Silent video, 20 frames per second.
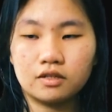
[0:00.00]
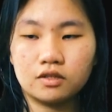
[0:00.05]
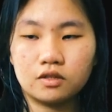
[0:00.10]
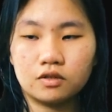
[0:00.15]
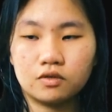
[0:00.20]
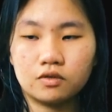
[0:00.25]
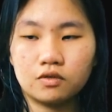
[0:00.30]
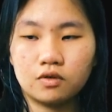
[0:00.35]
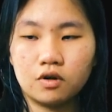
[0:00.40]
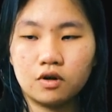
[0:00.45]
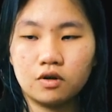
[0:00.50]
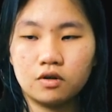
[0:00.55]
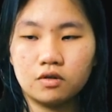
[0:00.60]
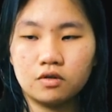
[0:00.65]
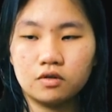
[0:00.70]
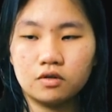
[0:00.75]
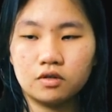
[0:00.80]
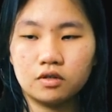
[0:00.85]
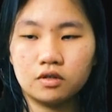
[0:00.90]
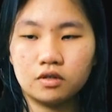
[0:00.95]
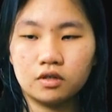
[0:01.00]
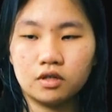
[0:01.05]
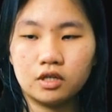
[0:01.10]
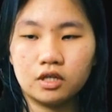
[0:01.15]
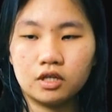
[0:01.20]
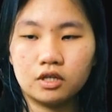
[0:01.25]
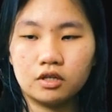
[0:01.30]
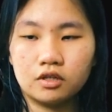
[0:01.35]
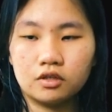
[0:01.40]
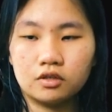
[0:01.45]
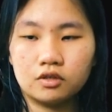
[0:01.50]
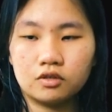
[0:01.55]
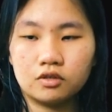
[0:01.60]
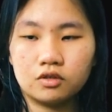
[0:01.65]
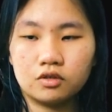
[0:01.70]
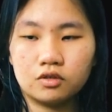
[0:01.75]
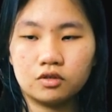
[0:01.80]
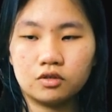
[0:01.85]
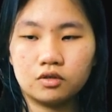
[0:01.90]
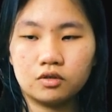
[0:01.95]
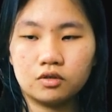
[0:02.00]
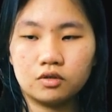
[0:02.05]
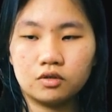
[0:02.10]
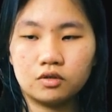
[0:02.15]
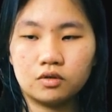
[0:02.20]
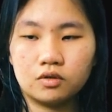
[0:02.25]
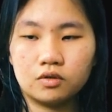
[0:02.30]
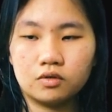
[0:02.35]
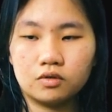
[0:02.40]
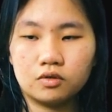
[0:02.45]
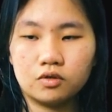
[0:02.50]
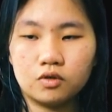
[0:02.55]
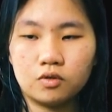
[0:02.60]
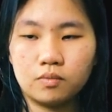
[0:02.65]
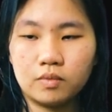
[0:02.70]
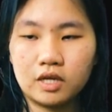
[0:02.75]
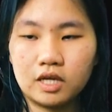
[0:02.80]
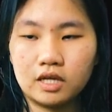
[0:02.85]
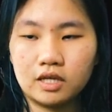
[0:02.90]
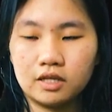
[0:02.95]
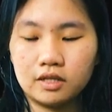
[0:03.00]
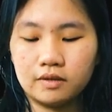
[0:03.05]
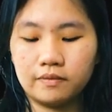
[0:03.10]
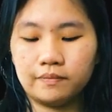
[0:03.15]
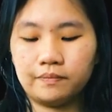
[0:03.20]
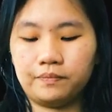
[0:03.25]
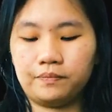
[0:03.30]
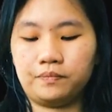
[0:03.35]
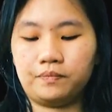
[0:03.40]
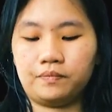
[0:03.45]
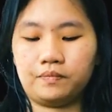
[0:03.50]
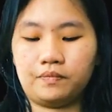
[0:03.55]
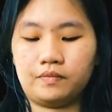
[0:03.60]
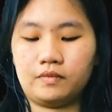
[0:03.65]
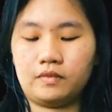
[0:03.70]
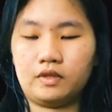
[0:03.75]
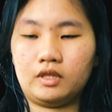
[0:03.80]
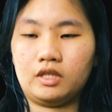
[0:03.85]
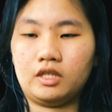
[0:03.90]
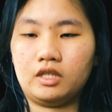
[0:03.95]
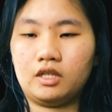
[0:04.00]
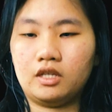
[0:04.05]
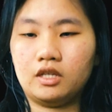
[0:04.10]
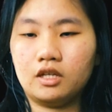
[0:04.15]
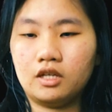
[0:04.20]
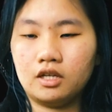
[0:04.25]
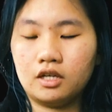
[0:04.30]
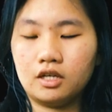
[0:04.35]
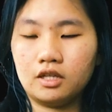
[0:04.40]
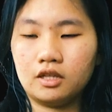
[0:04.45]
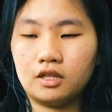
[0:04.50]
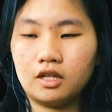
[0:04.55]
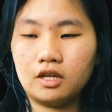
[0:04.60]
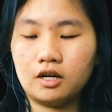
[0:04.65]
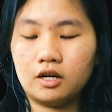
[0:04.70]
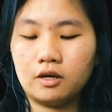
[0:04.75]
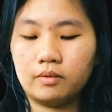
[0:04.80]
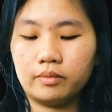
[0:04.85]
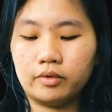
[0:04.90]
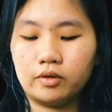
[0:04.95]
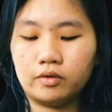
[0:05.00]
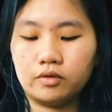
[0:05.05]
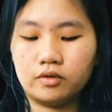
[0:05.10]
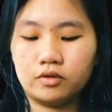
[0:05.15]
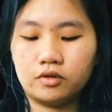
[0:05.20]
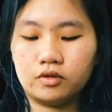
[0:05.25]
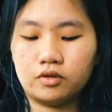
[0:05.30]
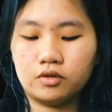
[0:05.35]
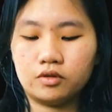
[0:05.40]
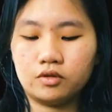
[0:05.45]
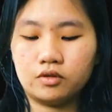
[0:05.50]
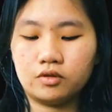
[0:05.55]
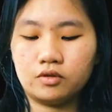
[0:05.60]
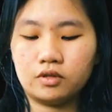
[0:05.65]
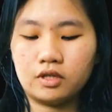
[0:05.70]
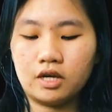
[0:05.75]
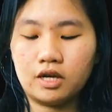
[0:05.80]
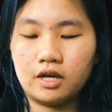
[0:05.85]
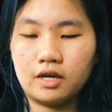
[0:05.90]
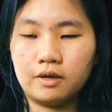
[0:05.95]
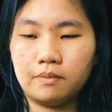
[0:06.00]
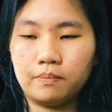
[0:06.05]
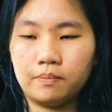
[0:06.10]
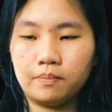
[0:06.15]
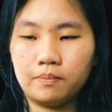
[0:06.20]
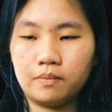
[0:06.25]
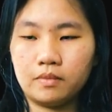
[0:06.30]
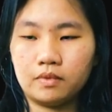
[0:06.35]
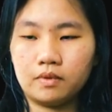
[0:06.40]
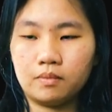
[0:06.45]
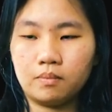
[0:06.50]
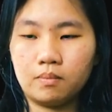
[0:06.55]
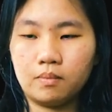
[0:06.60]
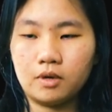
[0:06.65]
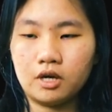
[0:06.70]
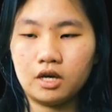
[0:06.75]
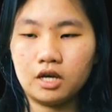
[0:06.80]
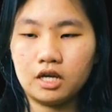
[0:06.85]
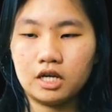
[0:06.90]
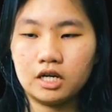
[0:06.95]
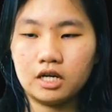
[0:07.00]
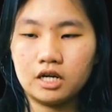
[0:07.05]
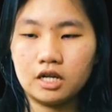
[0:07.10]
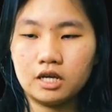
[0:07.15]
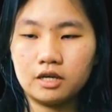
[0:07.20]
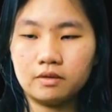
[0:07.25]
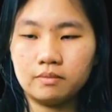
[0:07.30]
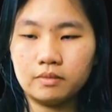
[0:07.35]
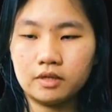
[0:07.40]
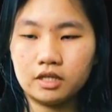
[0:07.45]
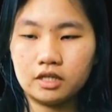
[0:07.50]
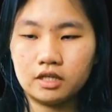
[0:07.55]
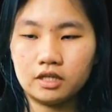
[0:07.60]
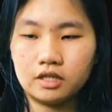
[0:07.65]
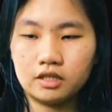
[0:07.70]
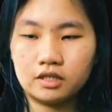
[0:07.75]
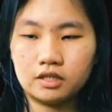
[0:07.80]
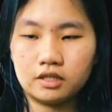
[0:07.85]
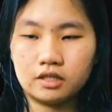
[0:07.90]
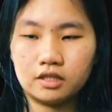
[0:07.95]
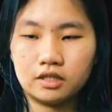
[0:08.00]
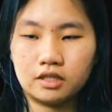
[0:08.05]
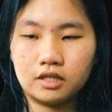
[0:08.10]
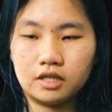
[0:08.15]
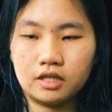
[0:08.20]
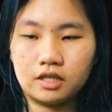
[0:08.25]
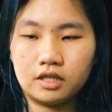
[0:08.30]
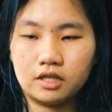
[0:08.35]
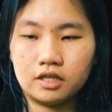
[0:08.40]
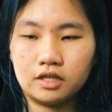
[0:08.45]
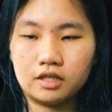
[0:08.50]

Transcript: and then scroll to zoom in. Then I'm going to type, my name is